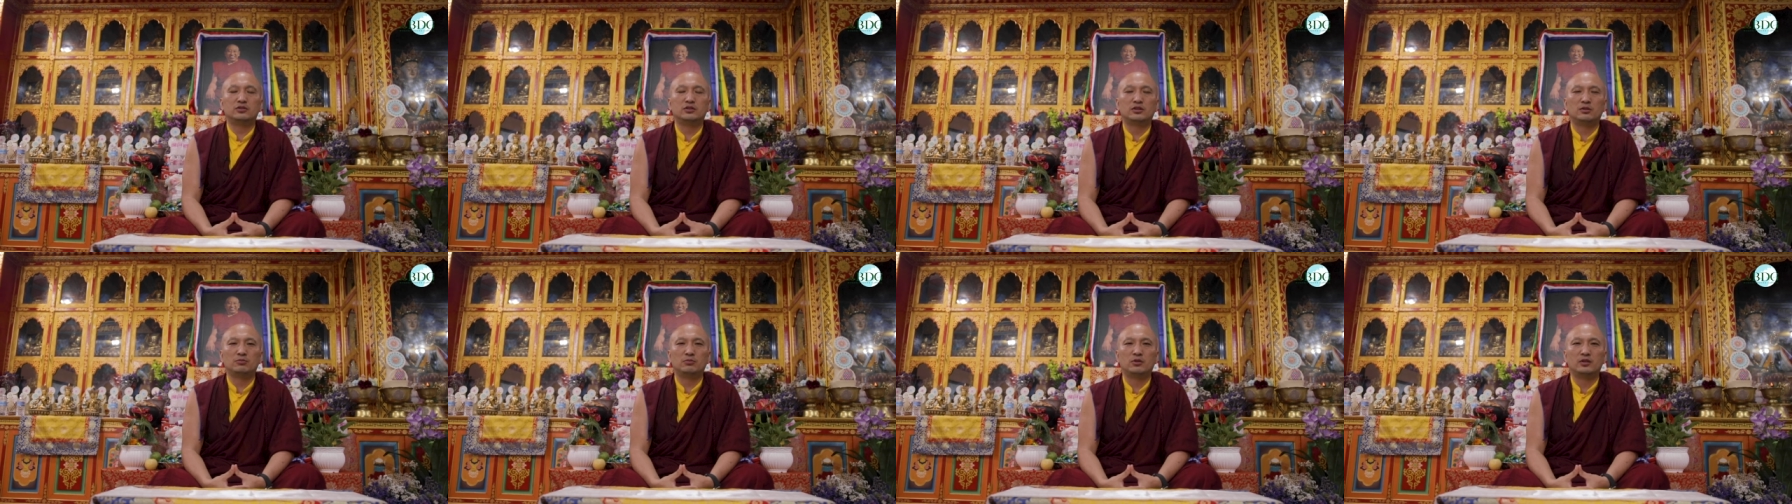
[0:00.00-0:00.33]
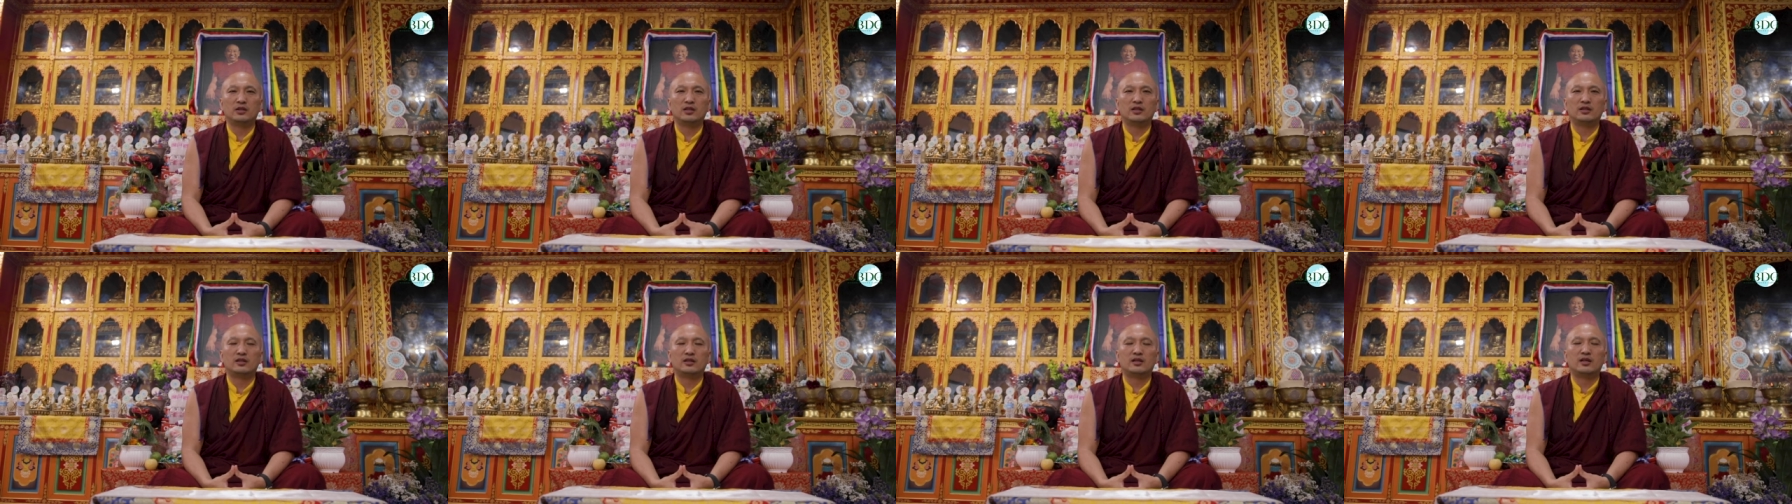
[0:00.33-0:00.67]

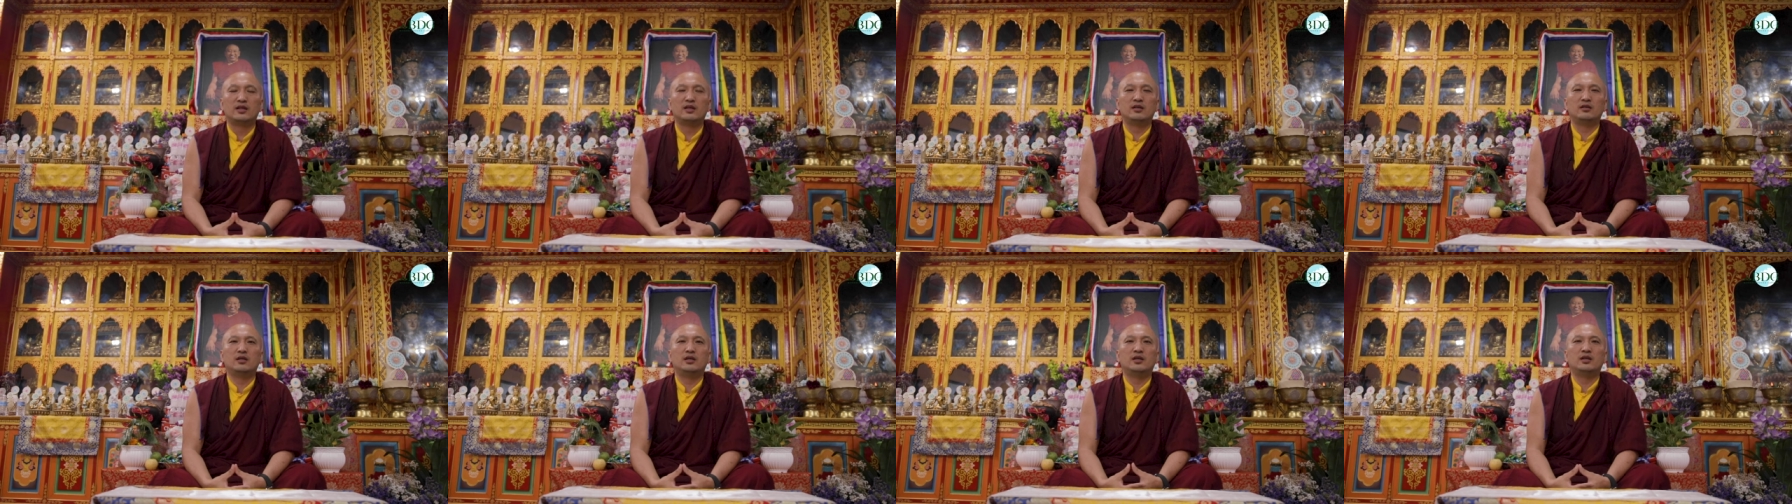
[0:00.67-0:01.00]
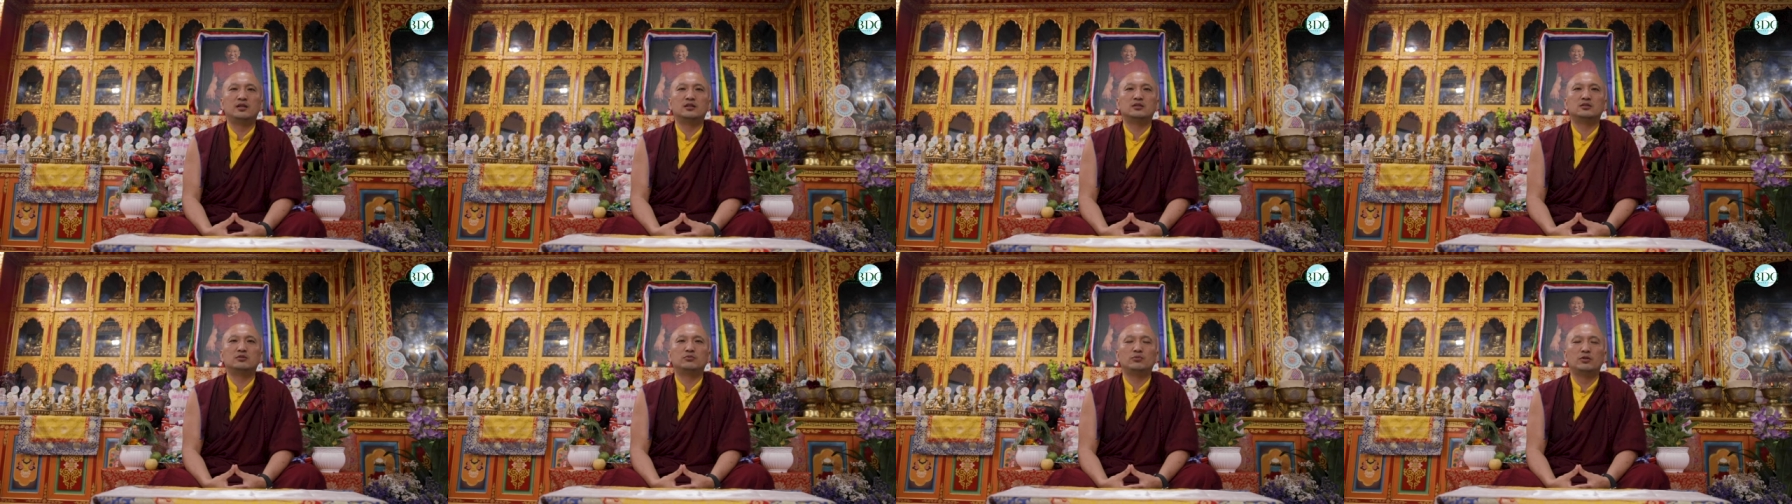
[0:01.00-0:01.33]
someone like
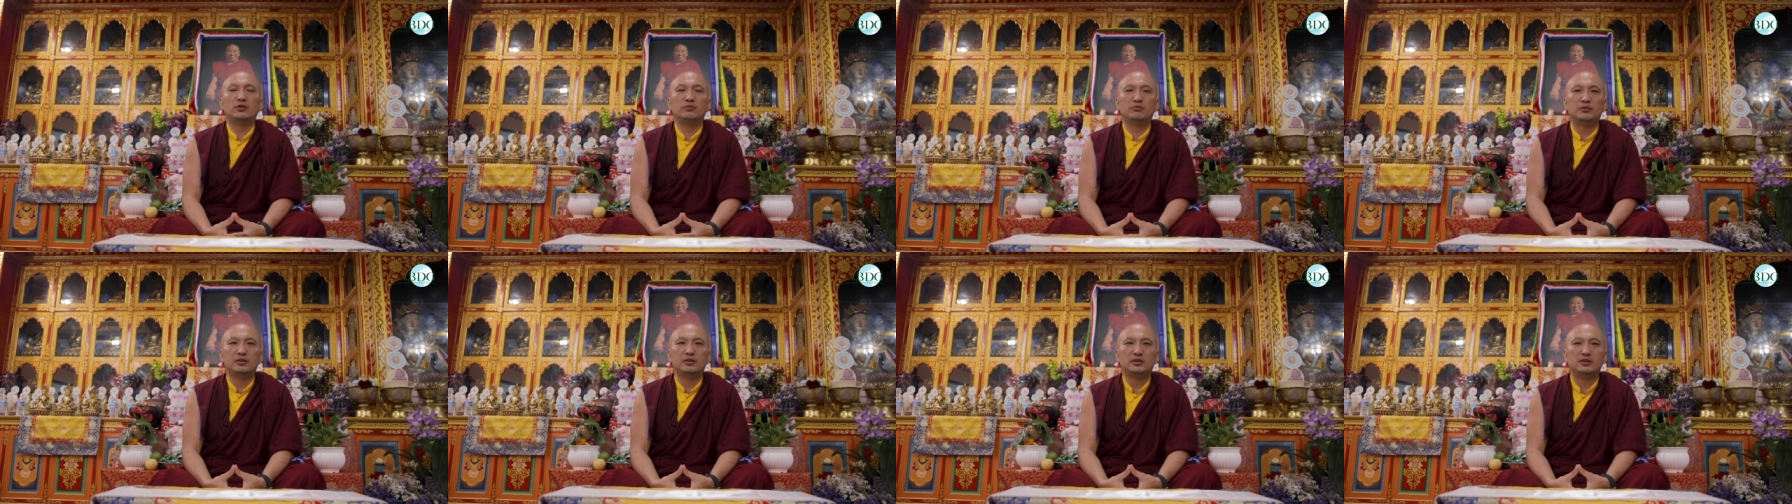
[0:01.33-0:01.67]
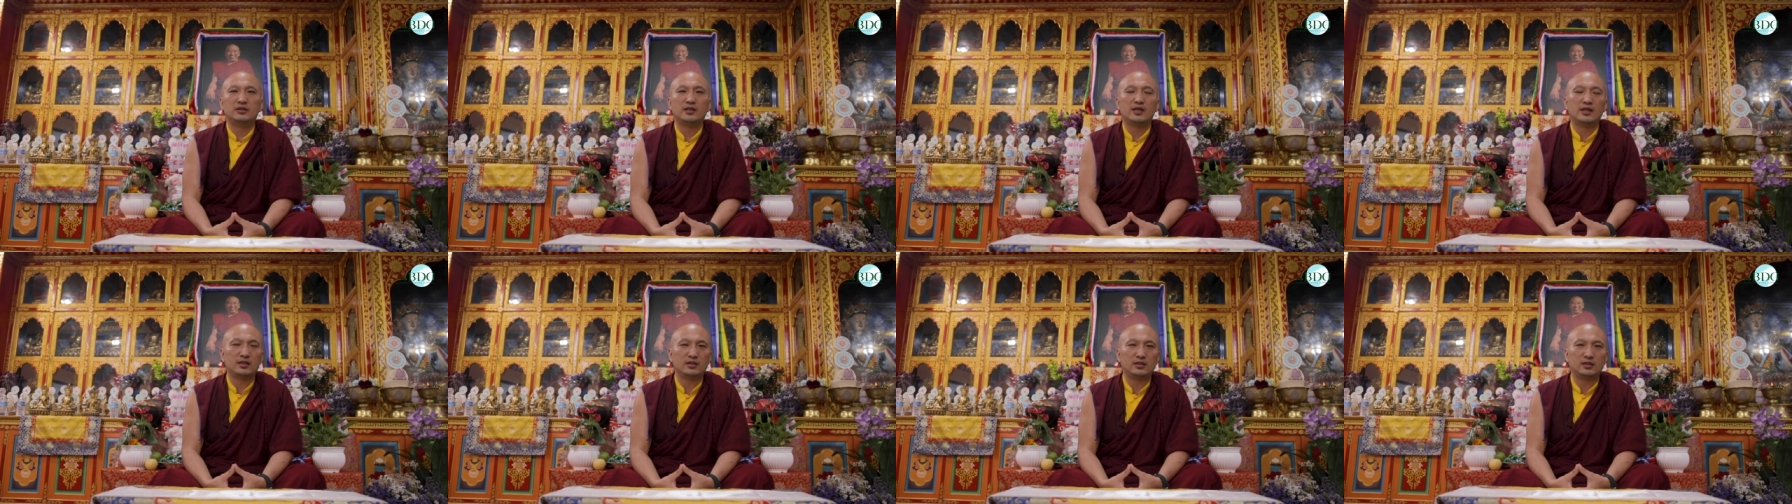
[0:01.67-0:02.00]
us, when we
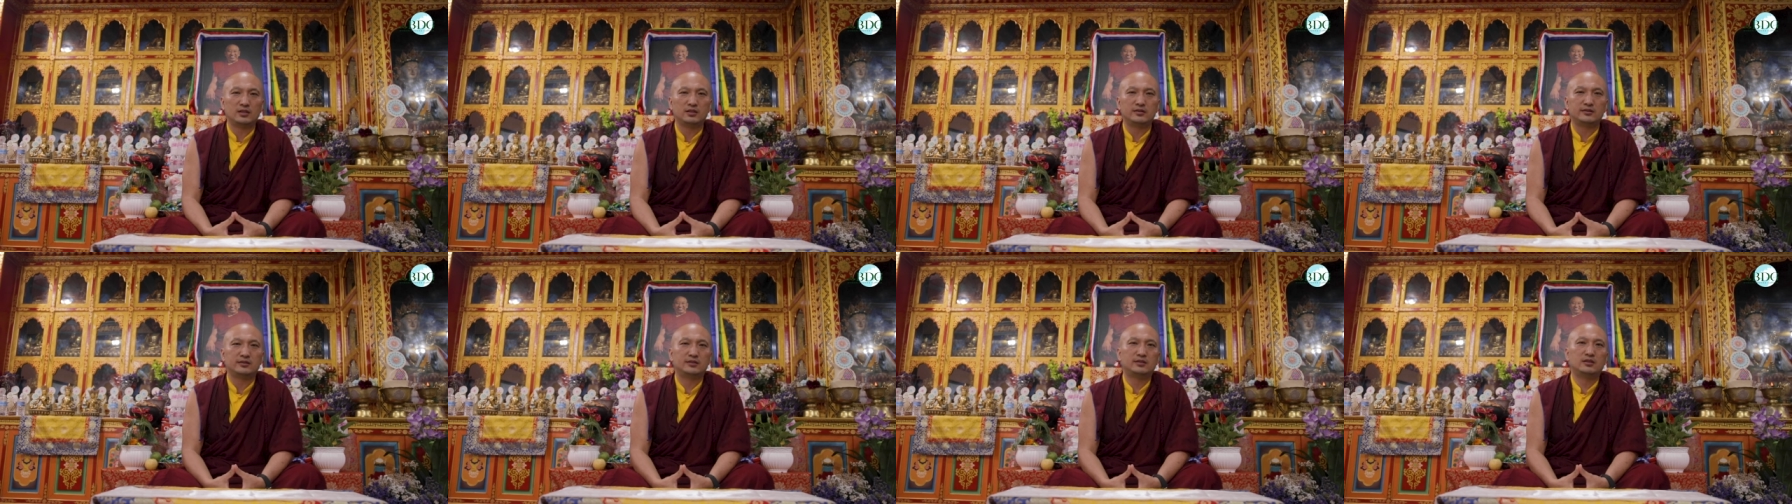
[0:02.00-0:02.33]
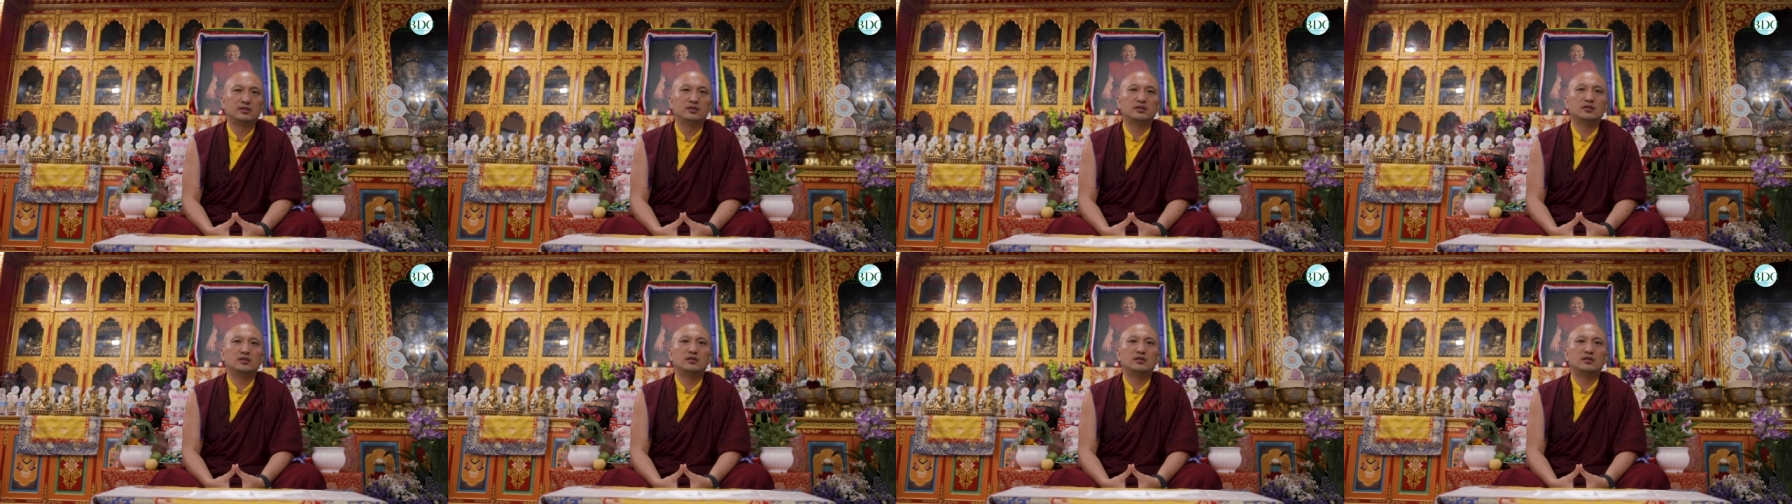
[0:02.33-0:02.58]
die, it's